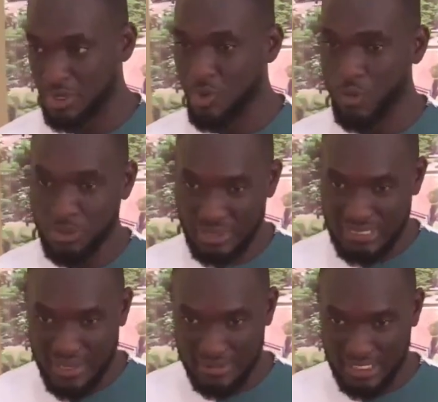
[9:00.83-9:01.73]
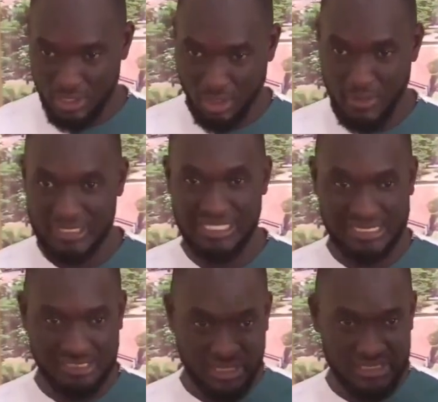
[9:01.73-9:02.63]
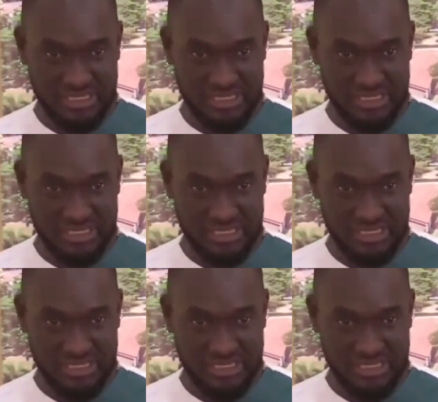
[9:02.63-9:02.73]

When you type in Elon Musk, there are certain